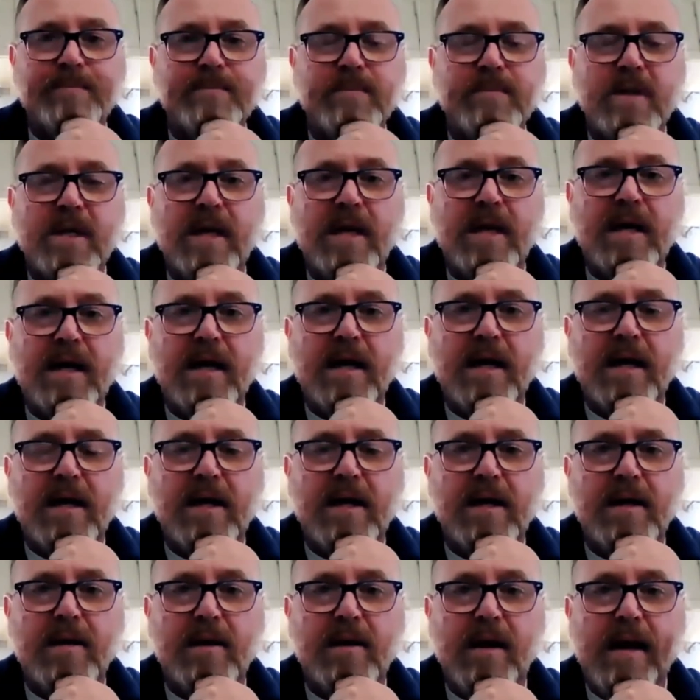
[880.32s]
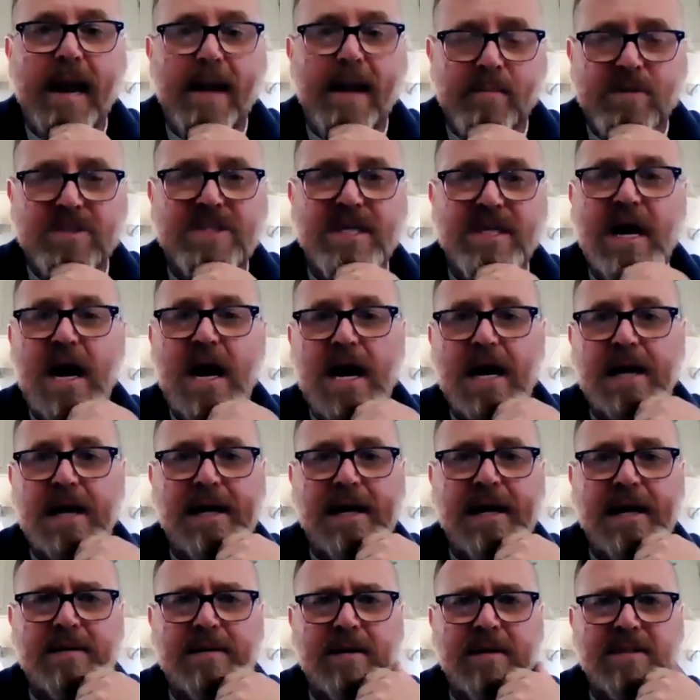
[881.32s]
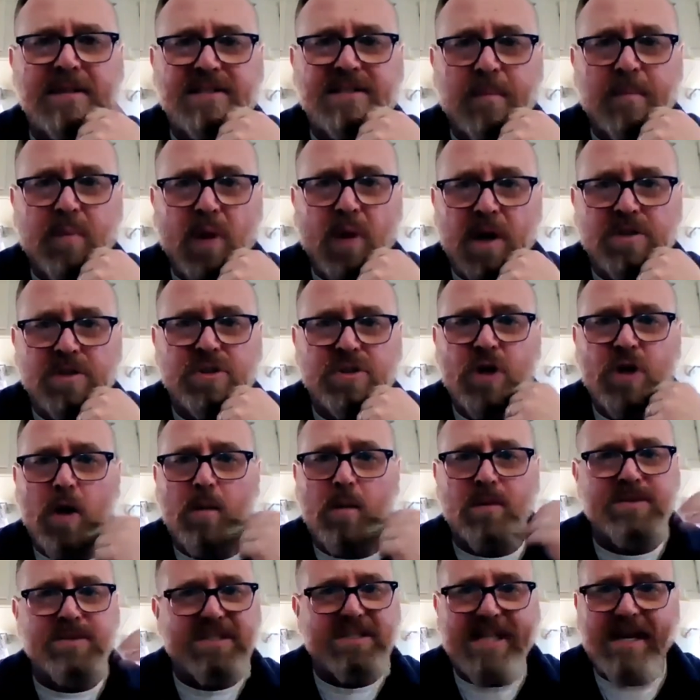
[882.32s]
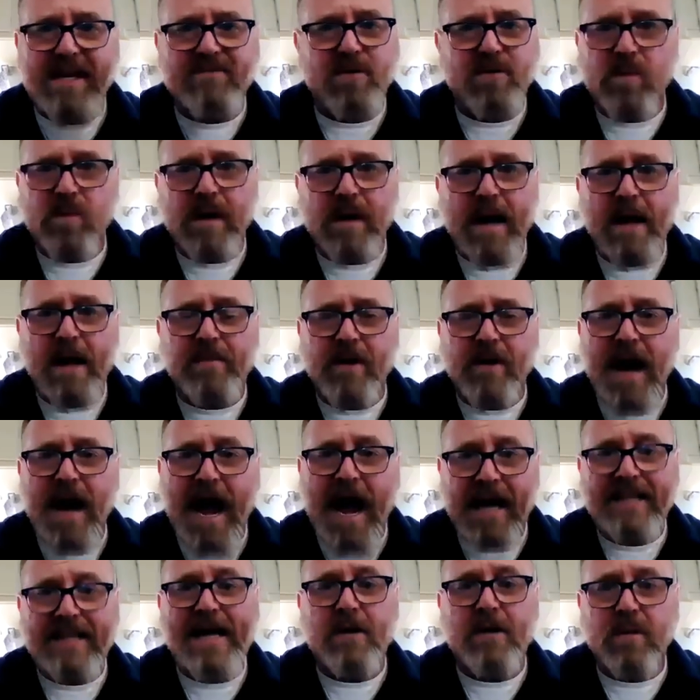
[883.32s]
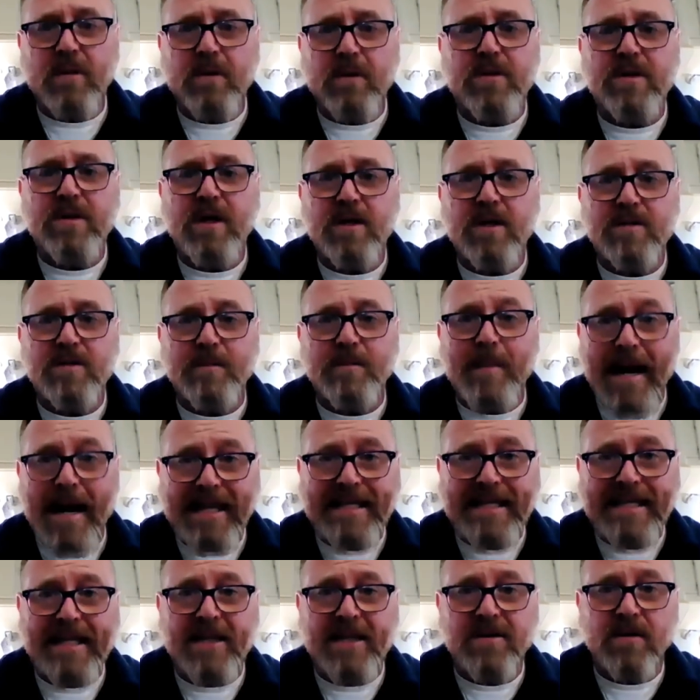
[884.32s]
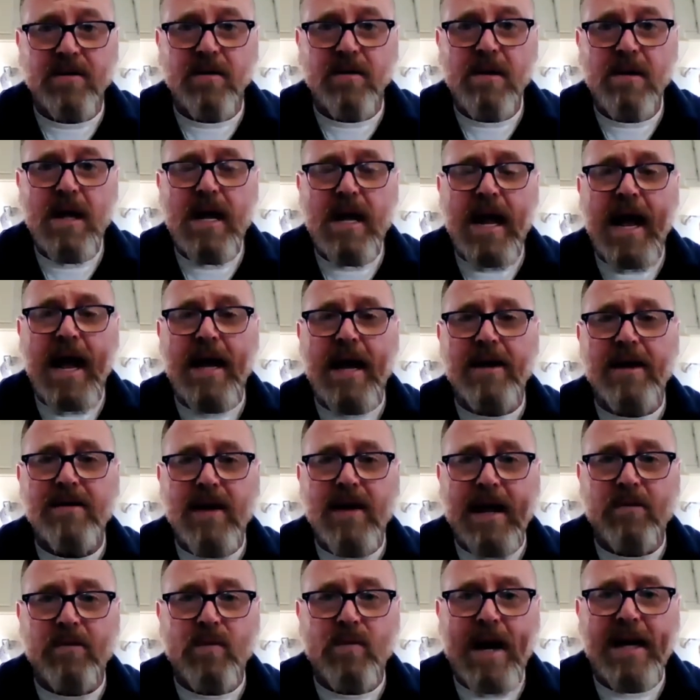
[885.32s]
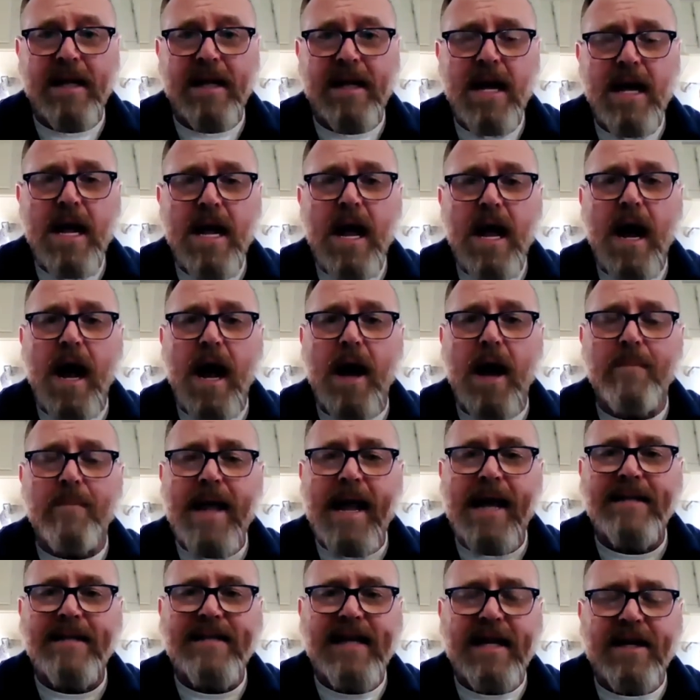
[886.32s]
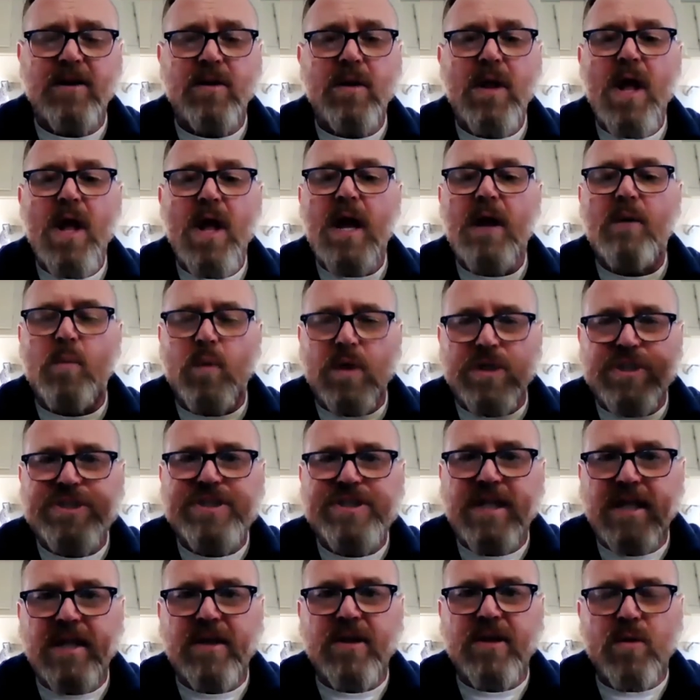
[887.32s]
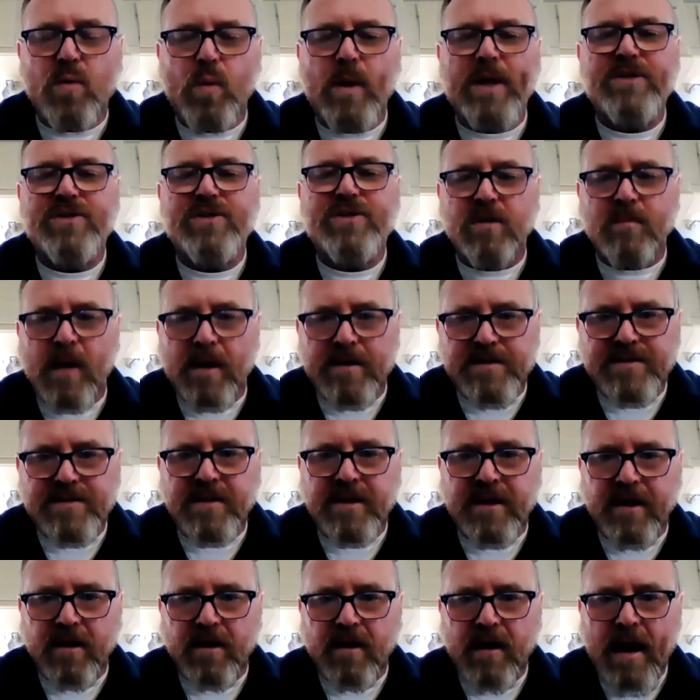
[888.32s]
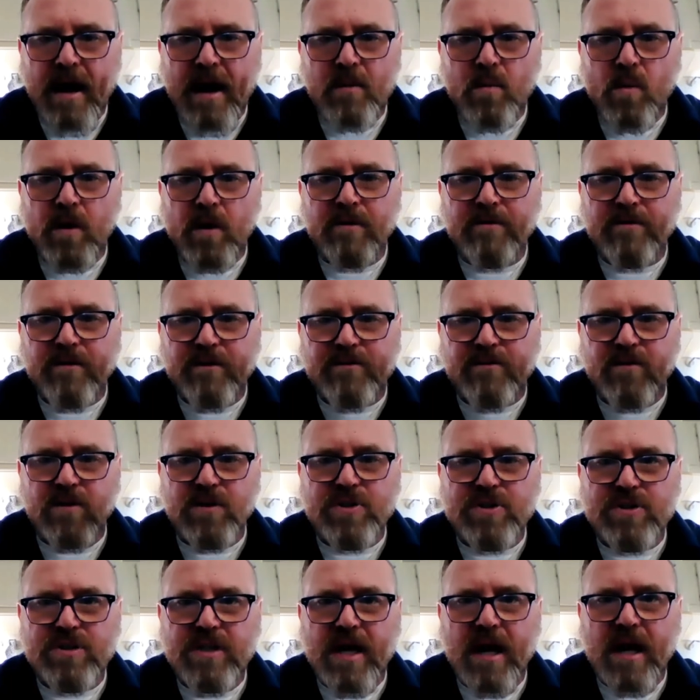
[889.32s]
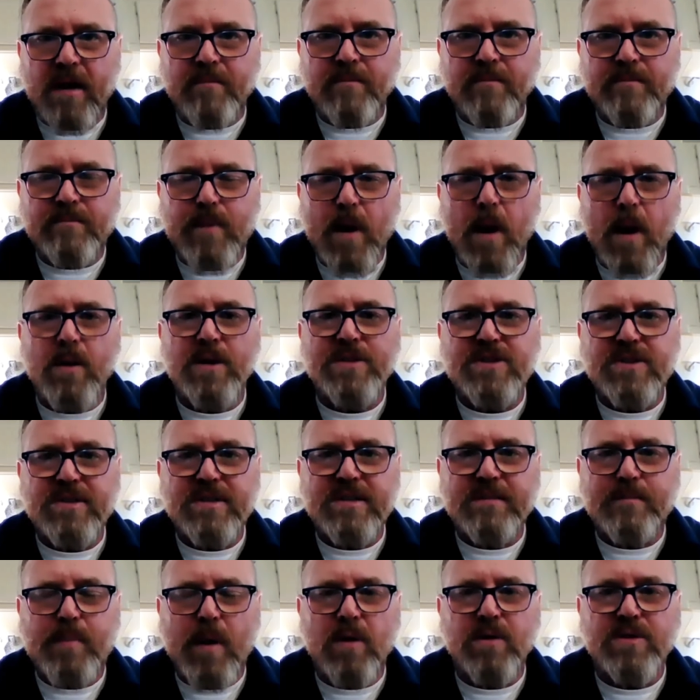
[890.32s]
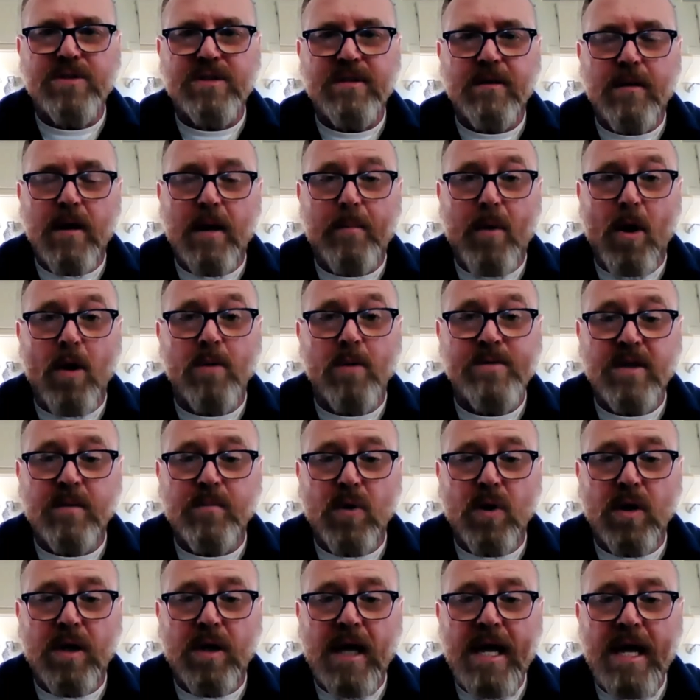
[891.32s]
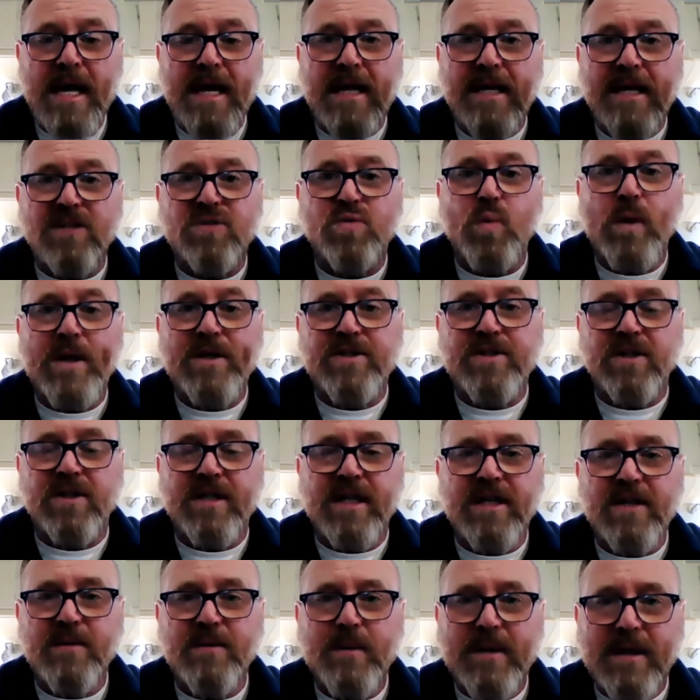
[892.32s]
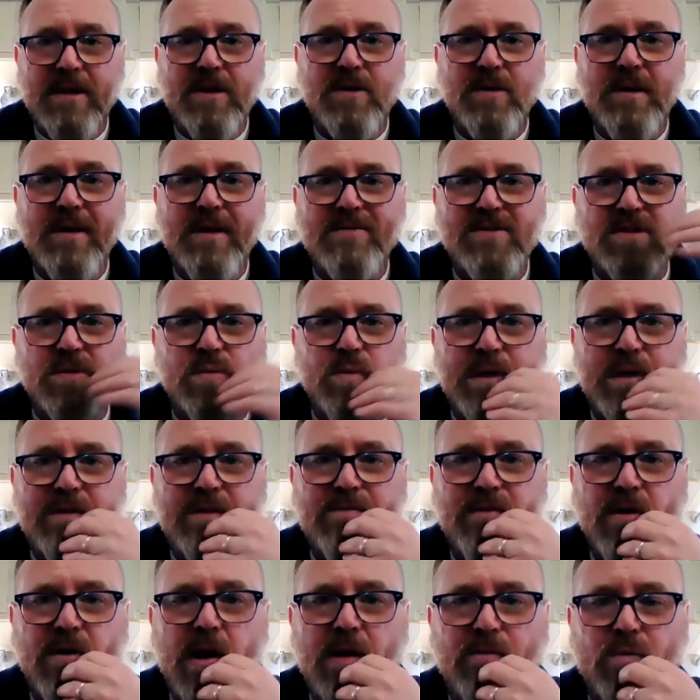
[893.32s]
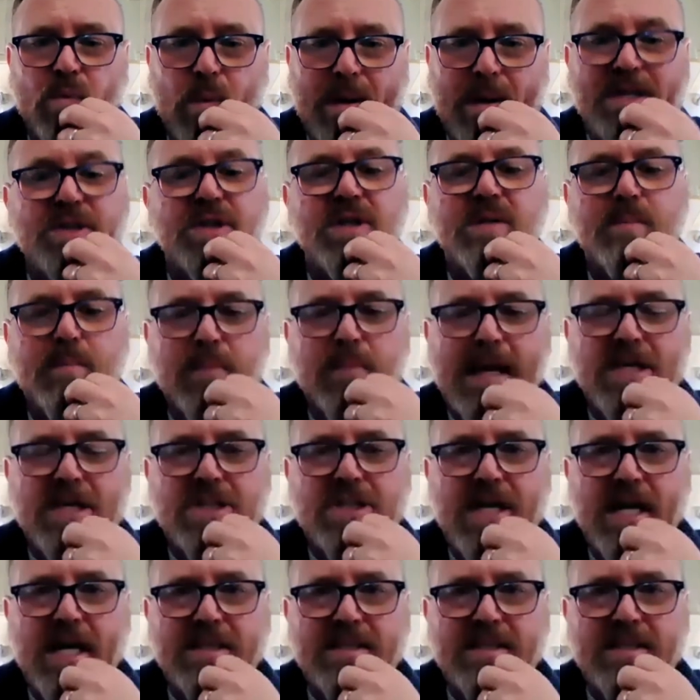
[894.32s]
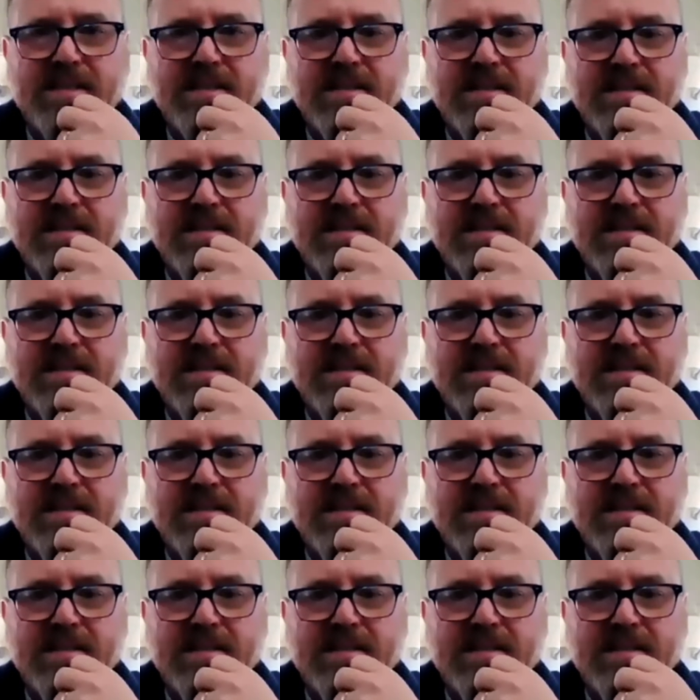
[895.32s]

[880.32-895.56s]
Amazon, and it's on Barnes and Nobles. It's everywhere out there. I downloaded it onto my Kindle and read it. Hey, Daniel, we're still in the winter months here, and one of the first poems in the book is Winter. Can you give us a read of Winter by any chance?